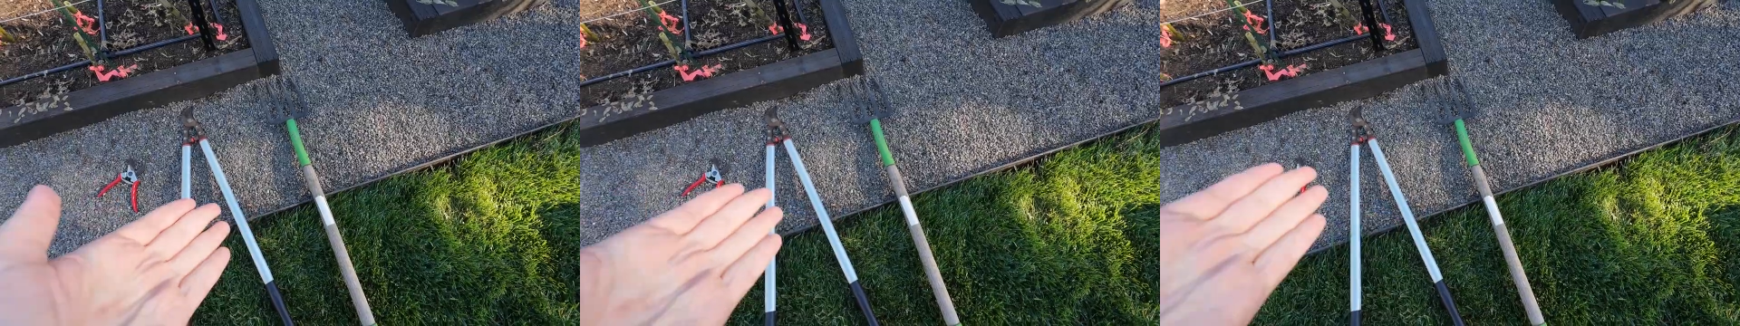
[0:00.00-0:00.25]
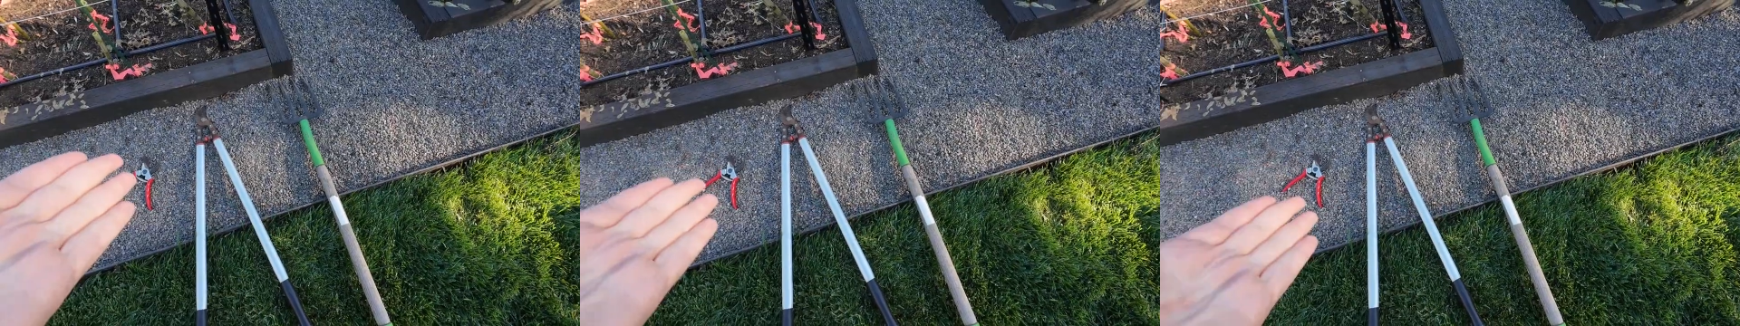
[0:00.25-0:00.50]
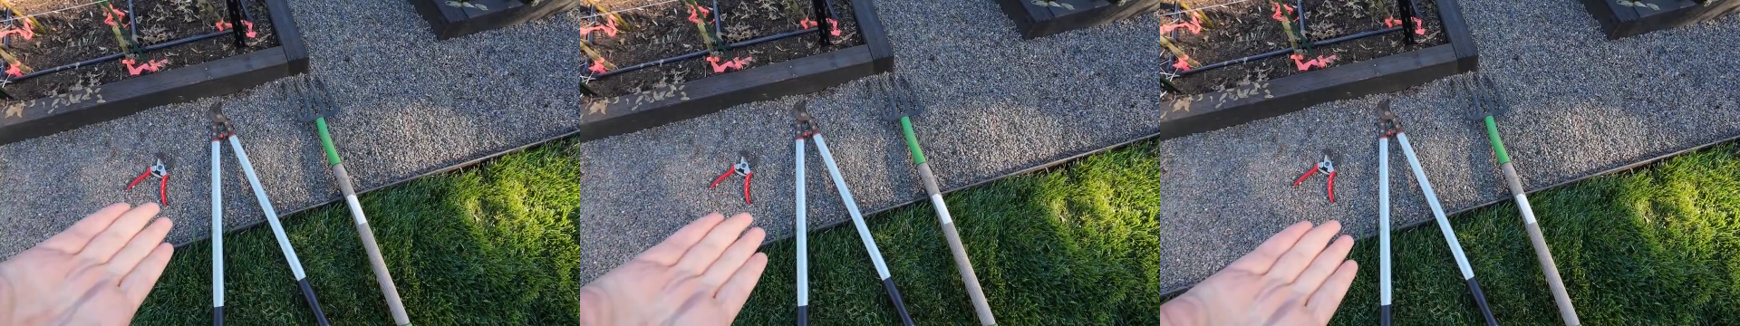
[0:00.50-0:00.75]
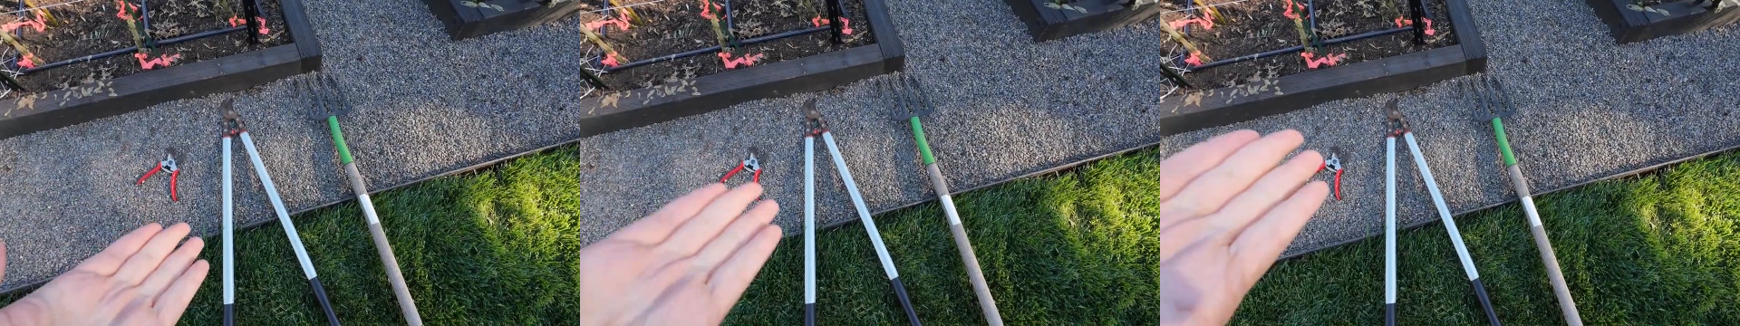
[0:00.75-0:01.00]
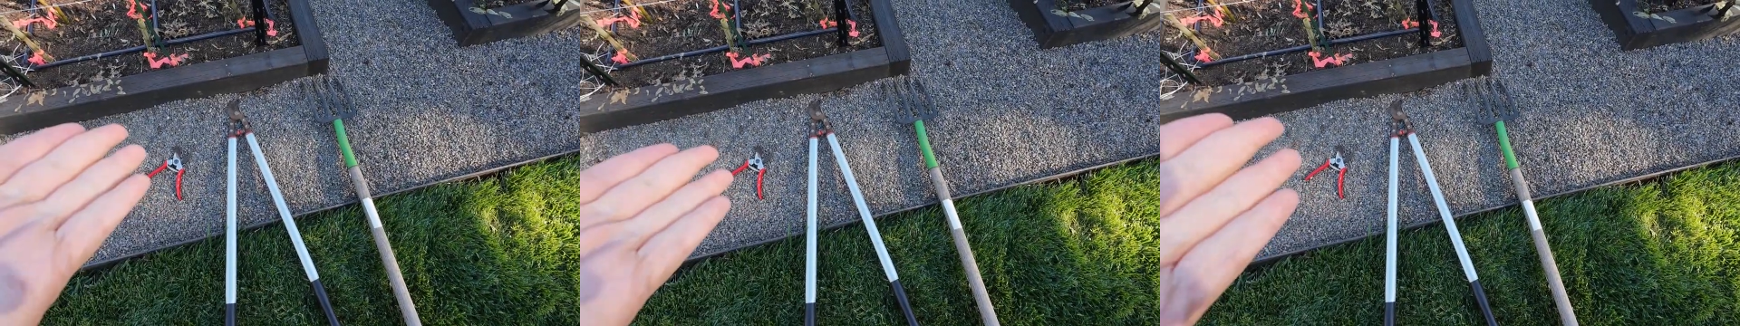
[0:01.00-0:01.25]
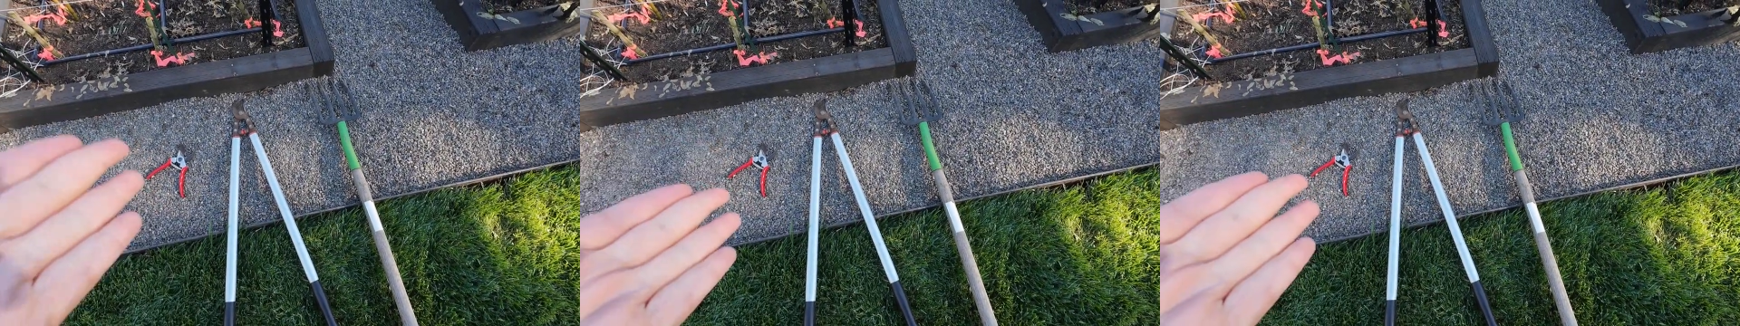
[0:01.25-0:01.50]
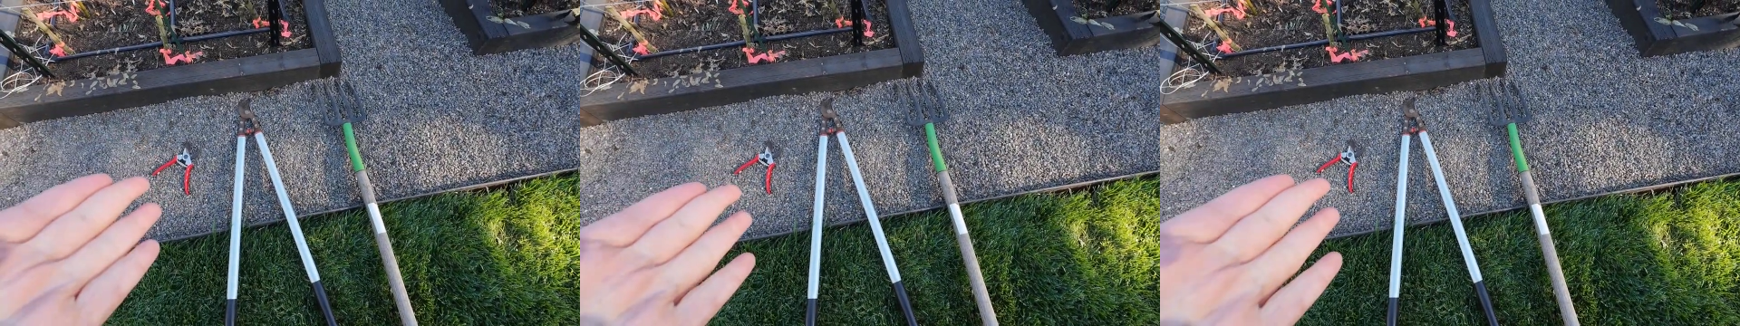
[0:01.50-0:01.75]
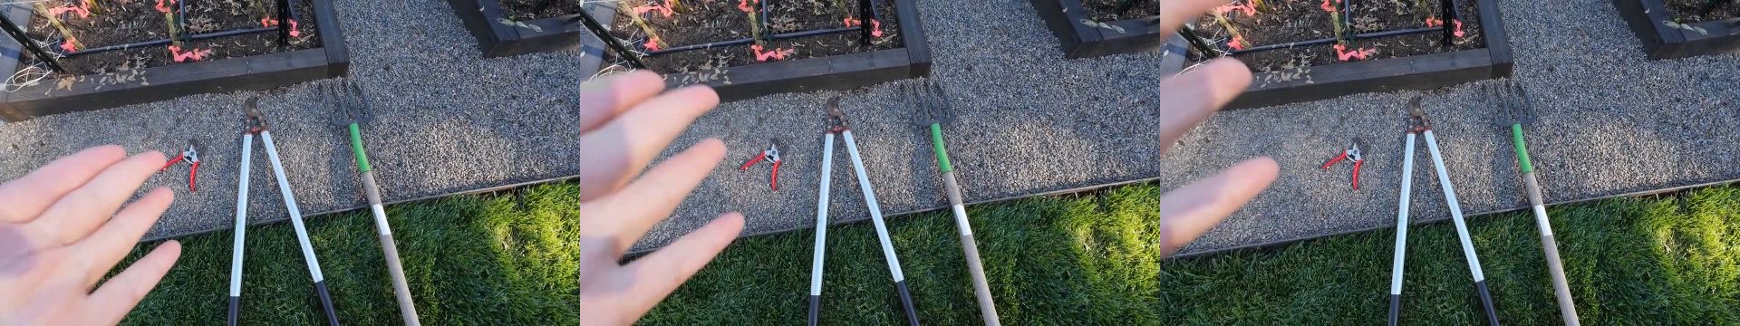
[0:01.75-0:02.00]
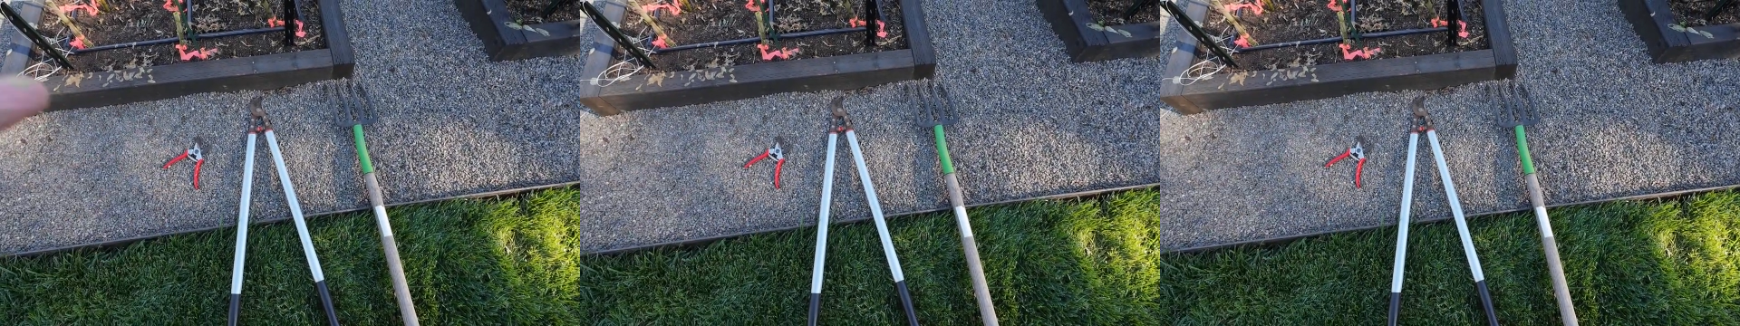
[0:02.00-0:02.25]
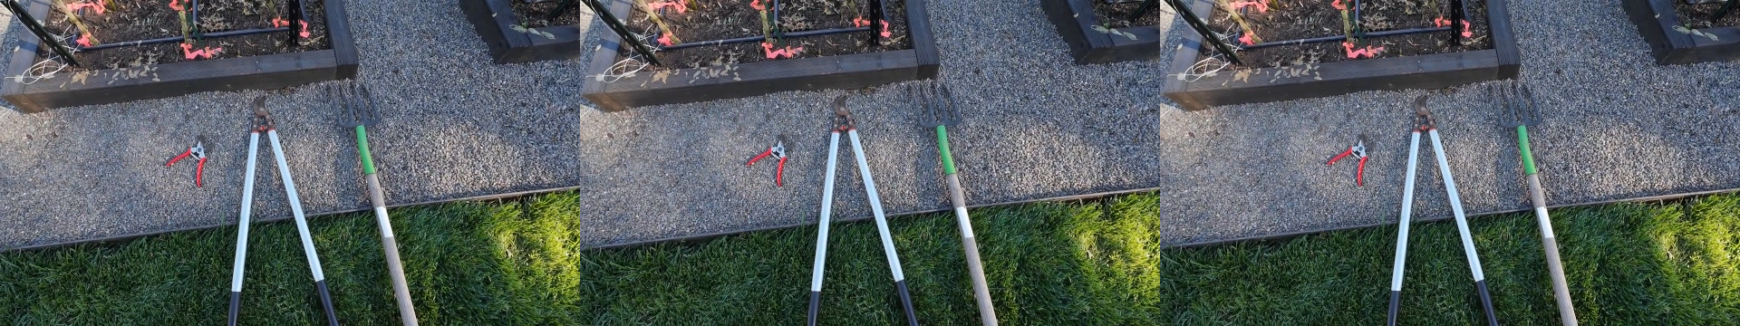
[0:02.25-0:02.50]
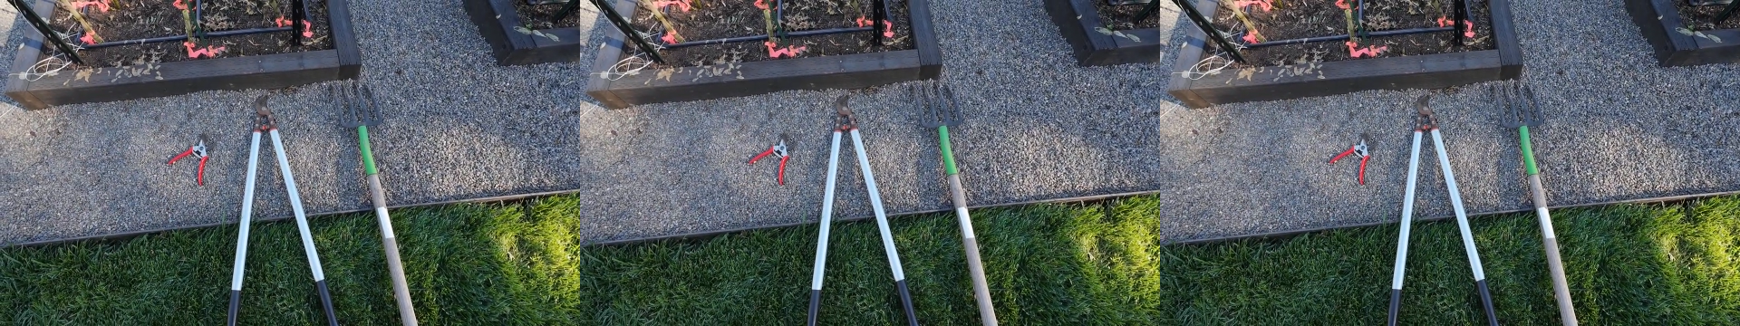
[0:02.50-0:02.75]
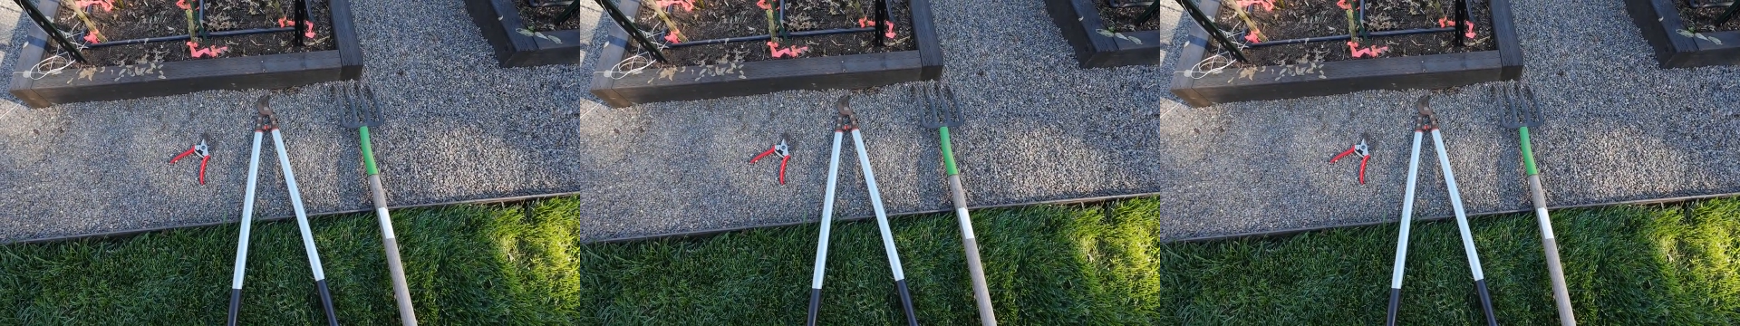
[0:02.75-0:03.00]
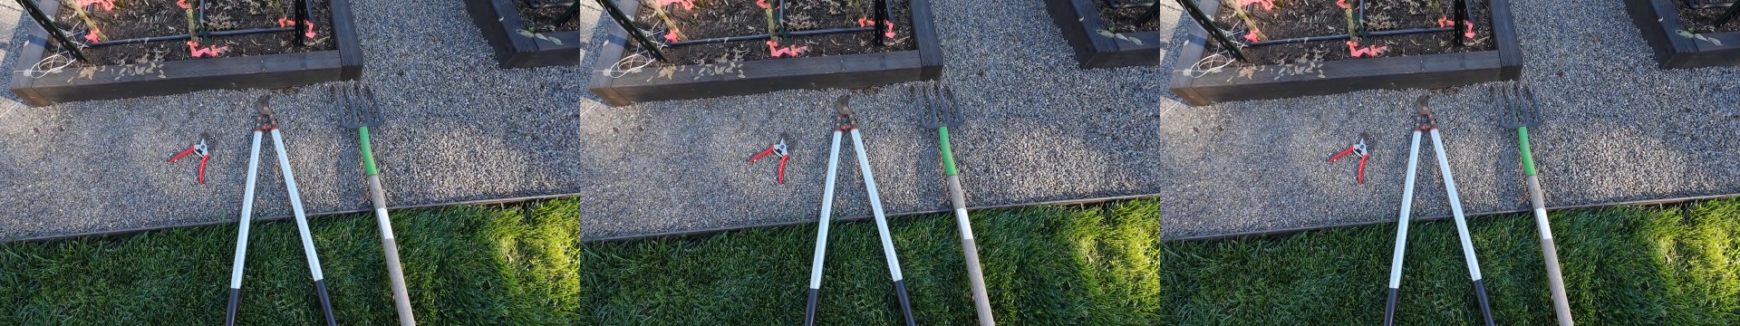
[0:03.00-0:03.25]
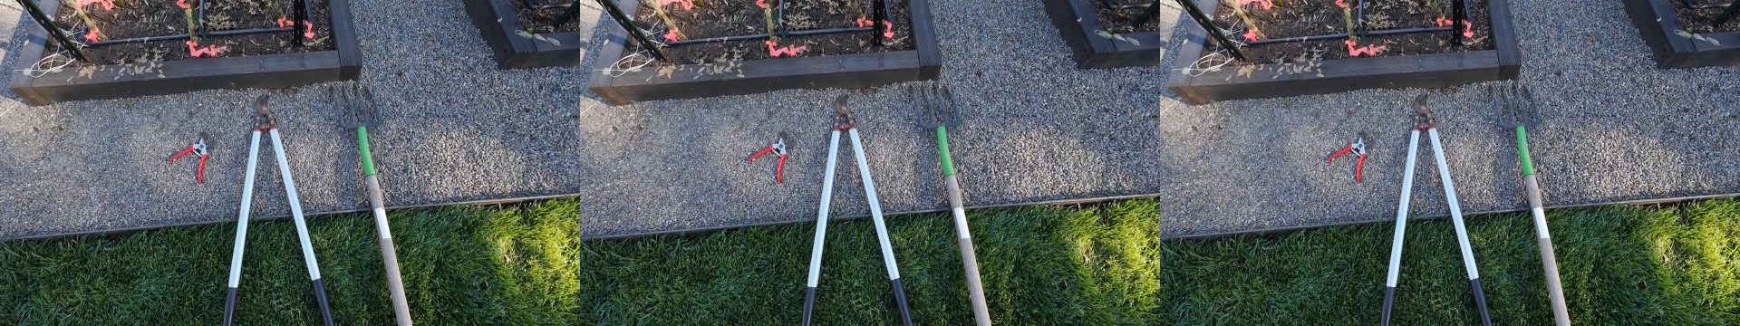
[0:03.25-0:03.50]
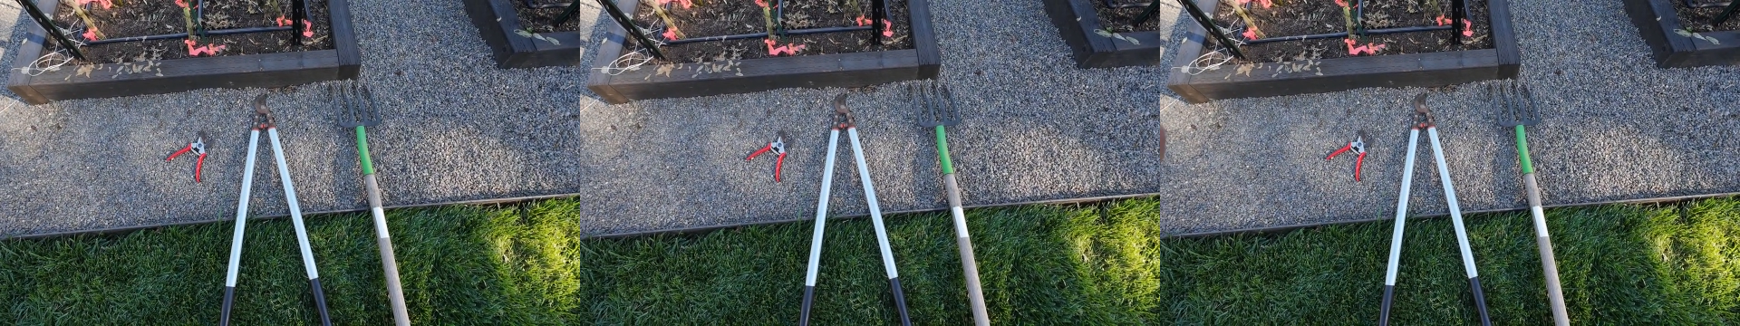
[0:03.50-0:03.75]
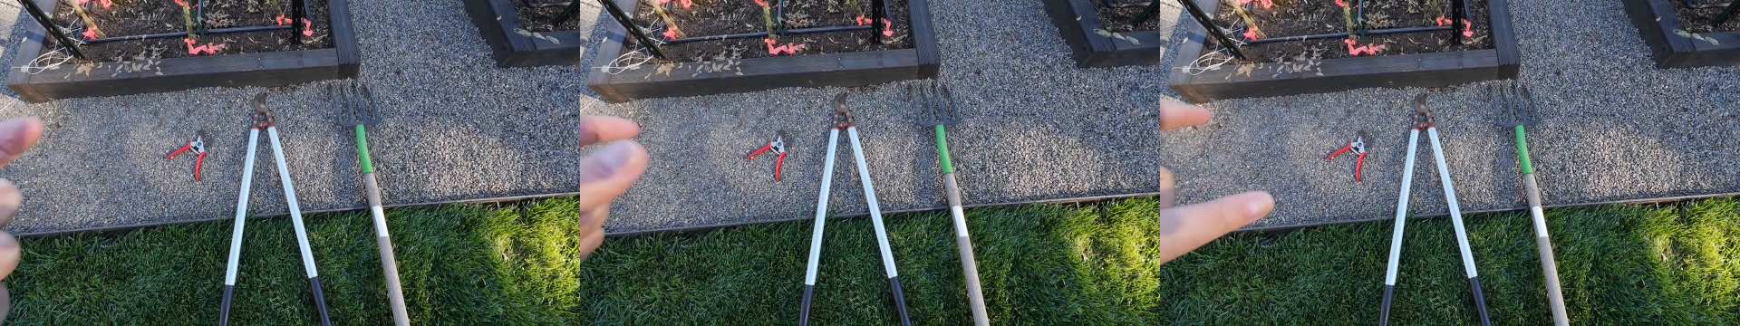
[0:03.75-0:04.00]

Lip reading: (no speaker visible)